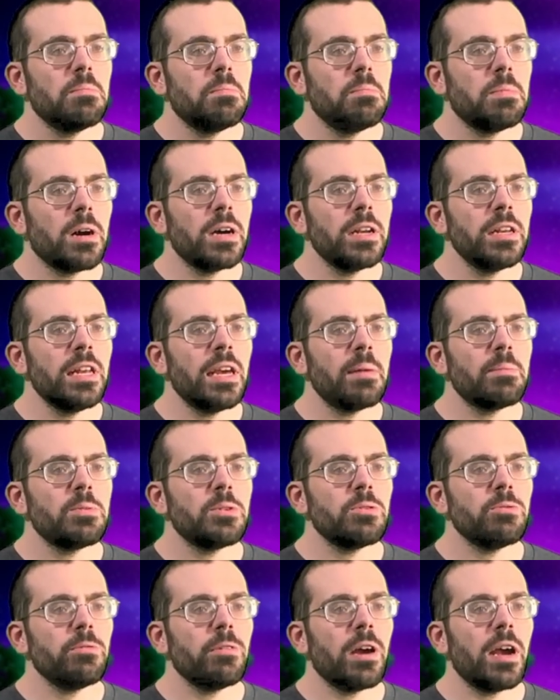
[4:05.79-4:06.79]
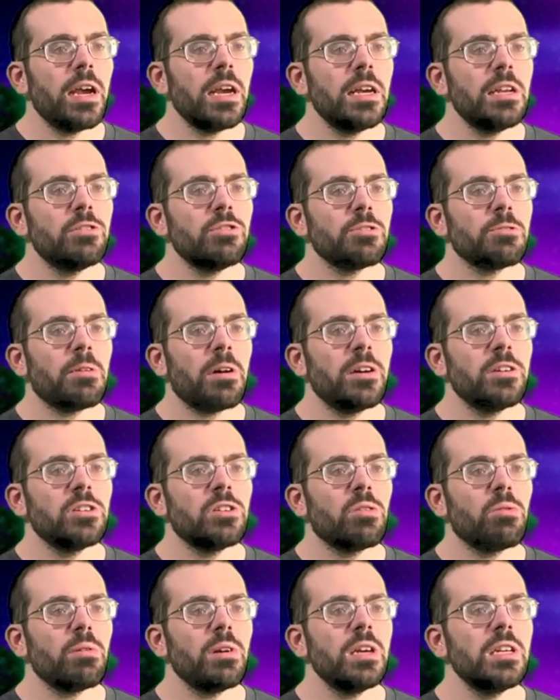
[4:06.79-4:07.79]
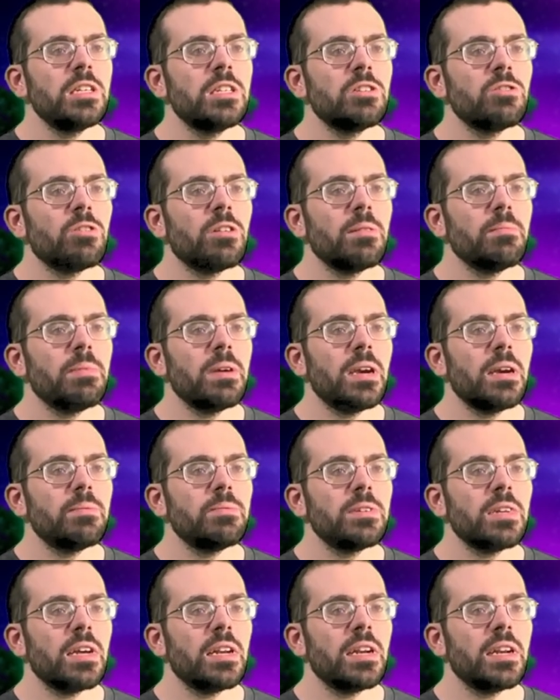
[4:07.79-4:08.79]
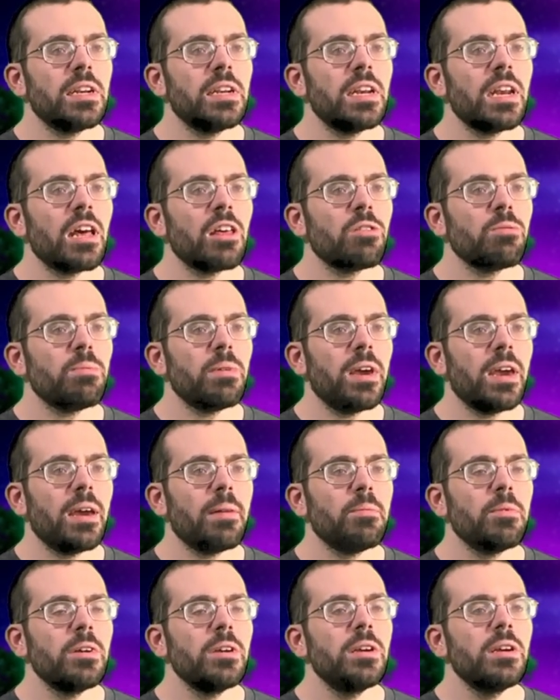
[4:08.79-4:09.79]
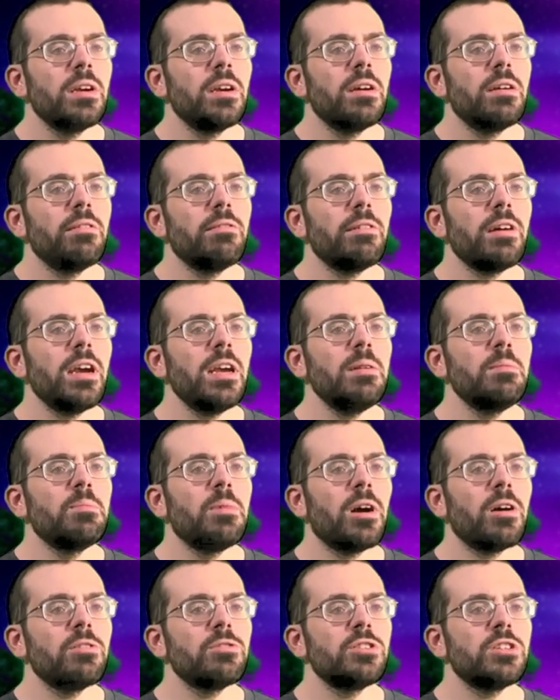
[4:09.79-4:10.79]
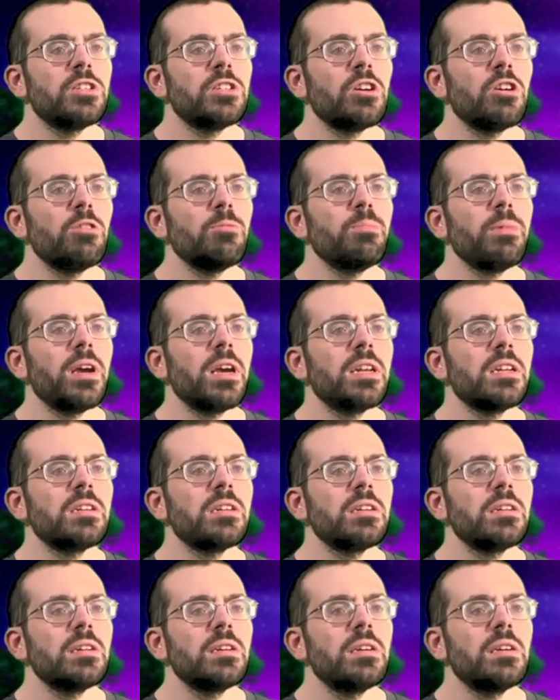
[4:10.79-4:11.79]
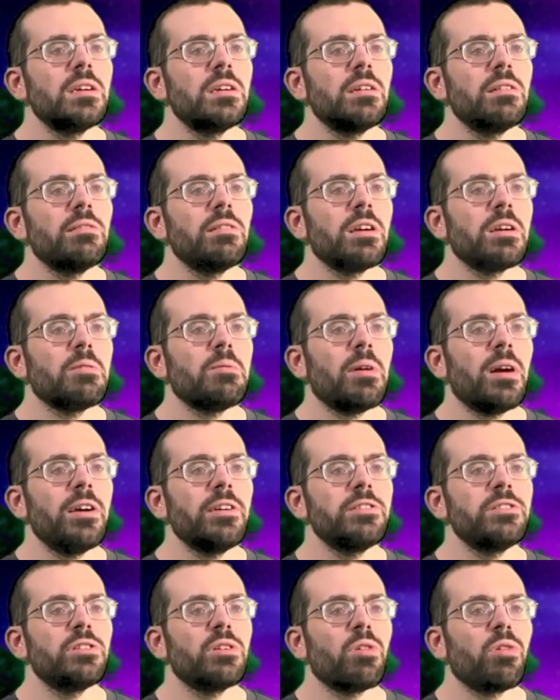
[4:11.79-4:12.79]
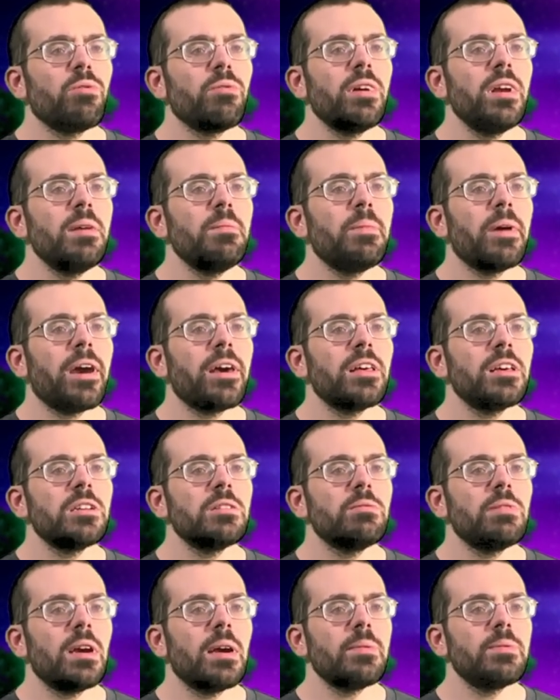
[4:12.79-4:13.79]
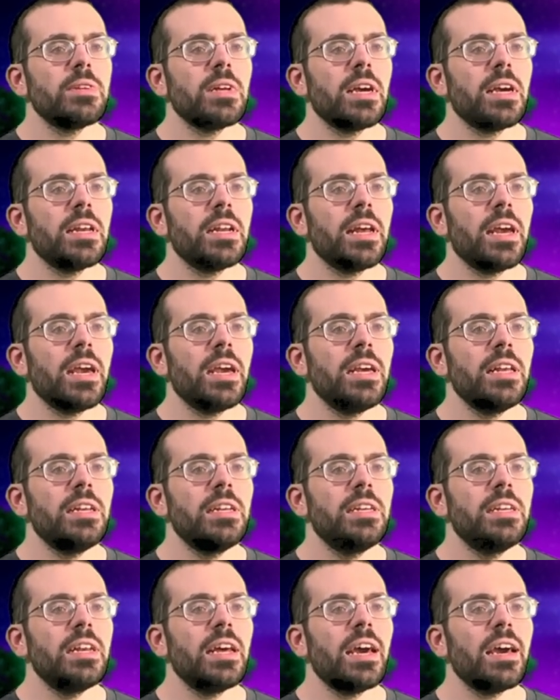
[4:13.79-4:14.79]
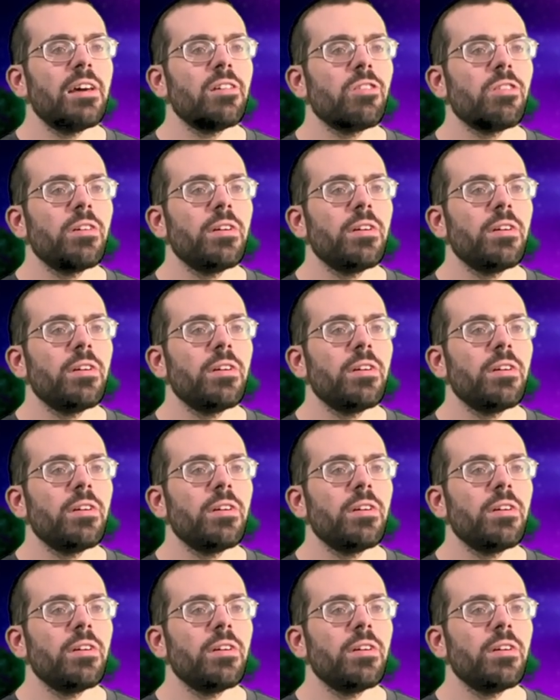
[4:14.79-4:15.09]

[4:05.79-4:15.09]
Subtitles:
Bunyip's Rage requires 3 storm pips and a death pip. Rainbow Serpent requires 3 balance pips and a death